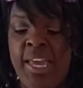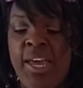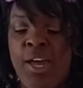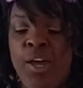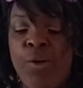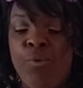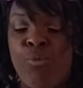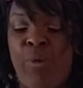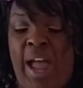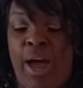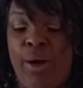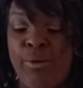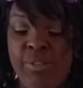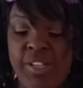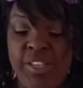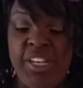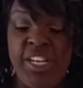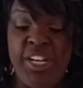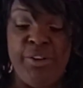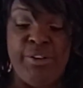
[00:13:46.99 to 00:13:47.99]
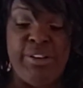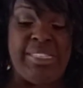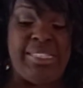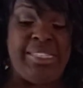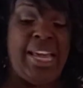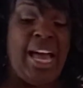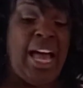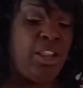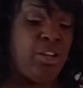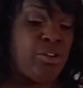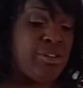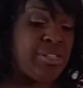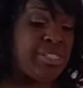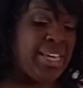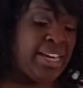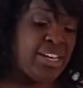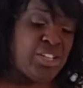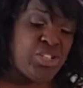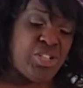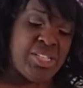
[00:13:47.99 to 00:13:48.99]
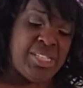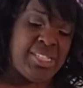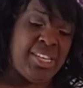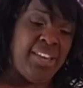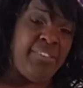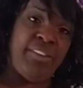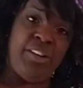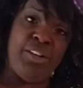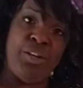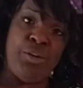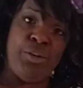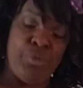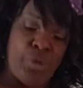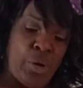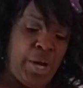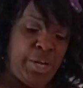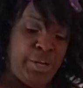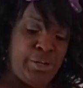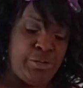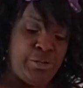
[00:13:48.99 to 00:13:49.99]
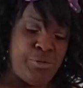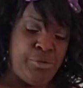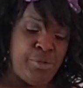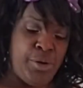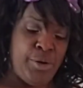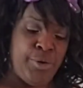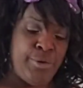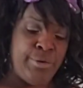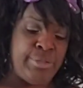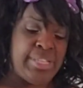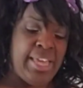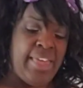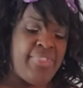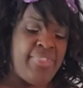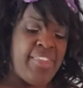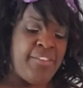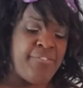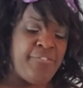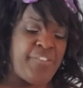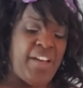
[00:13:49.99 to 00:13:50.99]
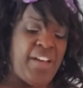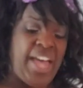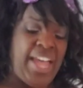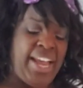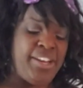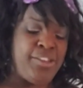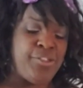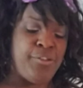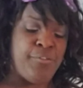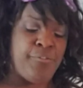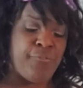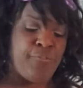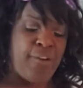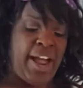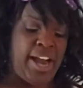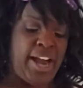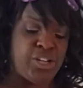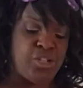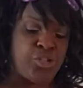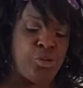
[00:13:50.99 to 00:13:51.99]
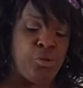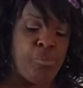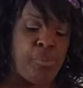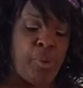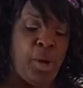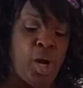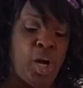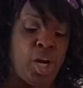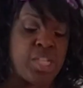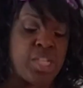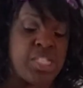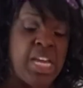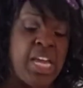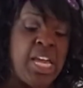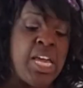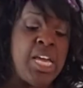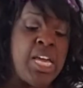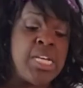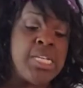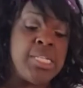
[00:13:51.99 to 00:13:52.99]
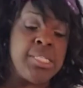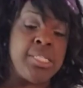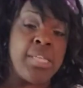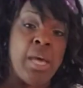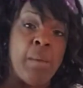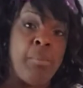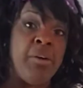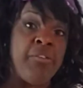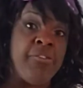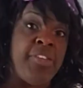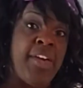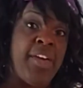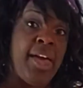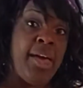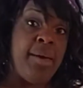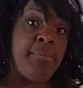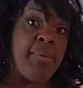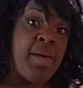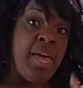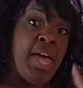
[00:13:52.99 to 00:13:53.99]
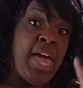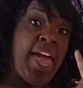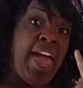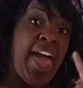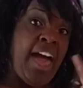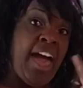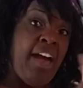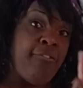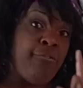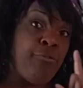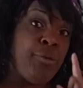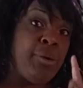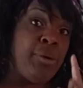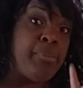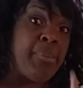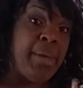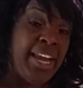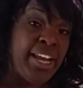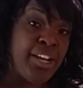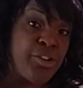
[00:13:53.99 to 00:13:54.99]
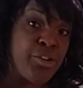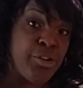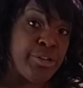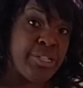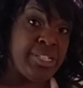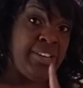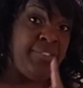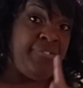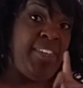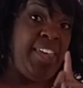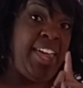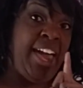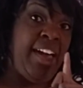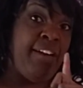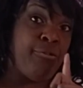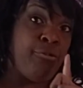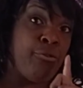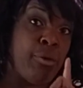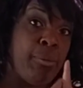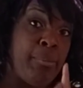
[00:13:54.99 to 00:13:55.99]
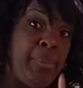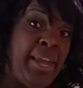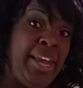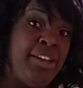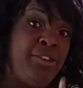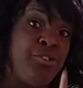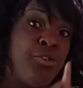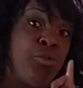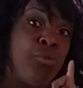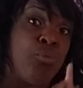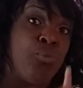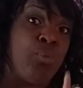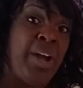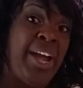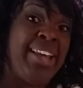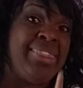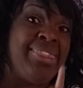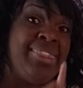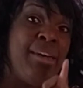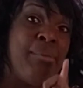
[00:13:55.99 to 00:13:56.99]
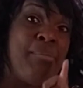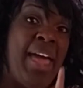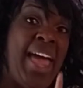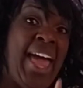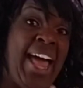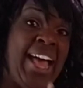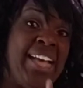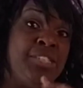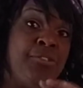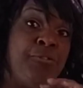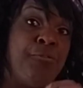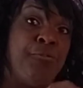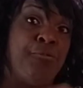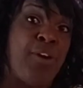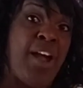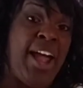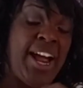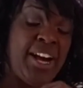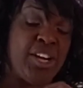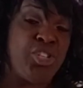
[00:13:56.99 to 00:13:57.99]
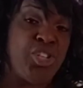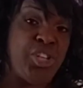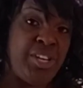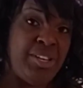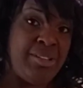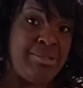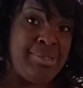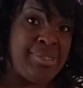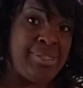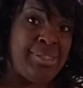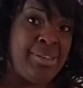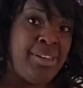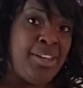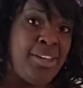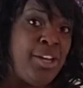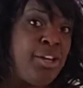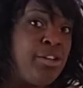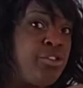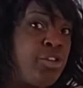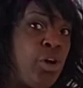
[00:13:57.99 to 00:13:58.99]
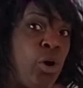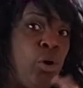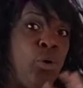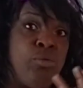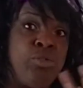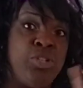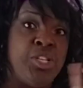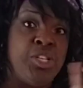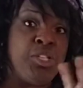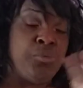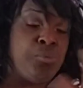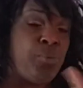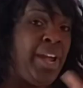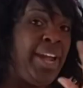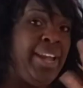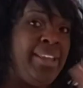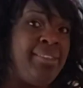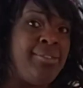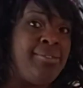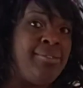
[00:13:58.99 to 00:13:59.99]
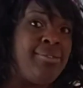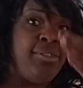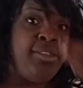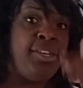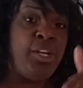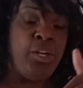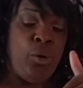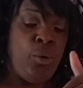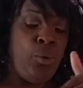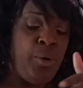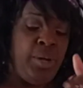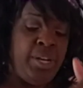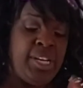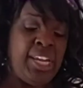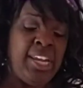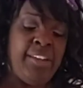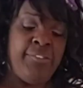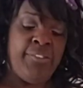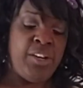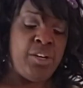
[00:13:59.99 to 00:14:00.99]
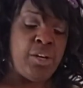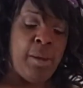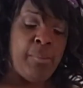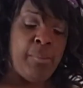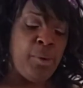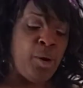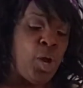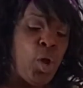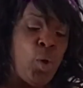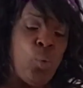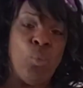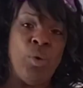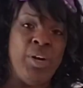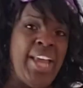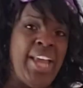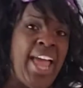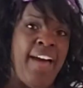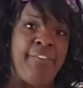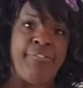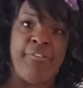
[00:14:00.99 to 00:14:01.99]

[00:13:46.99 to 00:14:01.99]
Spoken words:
Round to the nearest dollar, section 7, you know how to do those, and then find the fractional part. Some of them have remainders. If they have a remainder, write them as fractions. Don't just write, an even number. 1/2 of